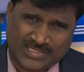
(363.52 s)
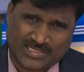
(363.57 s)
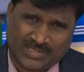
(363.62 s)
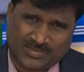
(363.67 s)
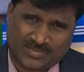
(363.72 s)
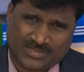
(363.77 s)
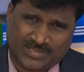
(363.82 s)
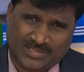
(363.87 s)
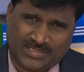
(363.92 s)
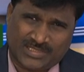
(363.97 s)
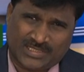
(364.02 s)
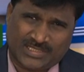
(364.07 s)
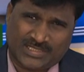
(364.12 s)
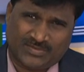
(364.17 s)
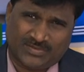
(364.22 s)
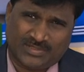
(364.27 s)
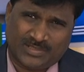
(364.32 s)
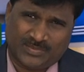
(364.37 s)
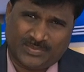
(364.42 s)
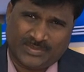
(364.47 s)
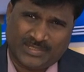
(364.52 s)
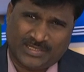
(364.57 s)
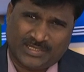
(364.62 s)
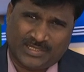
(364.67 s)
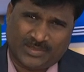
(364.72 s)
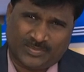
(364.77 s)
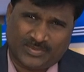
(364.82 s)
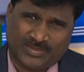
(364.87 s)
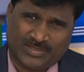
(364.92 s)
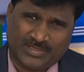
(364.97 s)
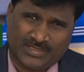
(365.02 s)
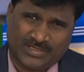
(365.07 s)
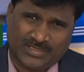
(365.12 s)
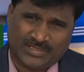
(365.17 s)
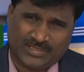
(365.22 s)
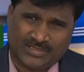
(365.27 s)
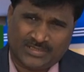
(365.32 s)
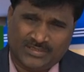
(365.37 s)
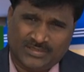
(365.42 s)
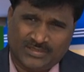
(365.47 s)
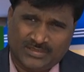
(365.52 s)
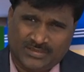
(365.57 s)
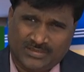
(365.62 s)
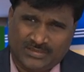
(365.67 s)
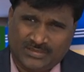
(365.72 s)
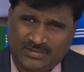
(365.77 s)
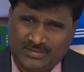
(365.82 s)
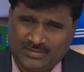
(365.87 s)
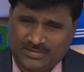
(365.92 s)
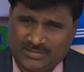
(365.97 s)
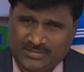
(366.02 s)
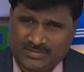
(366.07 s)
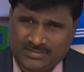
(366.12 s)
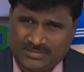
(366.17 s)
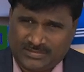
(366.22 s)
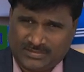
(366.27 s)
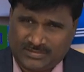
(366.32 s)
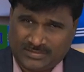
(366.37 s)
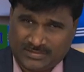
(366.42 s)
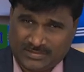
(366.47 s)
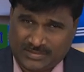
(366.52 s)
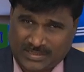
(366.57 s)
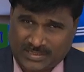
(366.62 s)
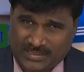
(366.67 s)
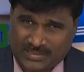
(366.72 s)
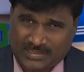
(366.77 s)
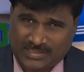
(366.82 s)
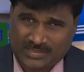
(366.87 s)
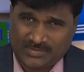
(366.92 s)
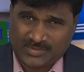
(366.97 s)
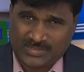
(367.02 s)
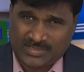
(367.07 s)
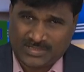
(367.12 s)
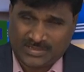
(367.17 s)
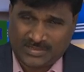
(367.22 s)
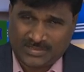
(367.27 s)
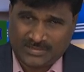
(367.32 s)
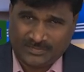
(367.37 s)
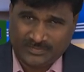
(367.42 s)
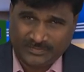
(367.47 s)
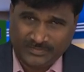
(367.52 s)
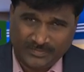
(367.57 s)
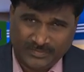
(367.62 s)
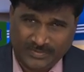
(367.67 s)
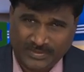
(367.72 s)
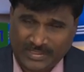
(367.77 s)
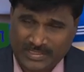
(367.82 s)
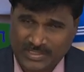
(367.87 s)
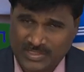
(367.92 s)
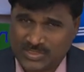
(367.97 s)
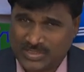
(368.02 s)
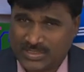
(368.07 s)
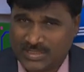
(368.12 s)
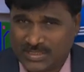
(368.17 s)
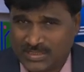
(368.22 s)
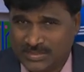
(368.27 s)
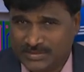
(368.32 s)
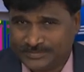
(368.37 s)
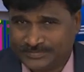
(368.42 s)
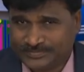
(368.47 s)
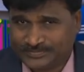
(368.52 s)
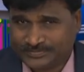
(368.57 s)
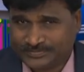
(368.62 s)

substrate, develop N upon it. That comes uh, N channel.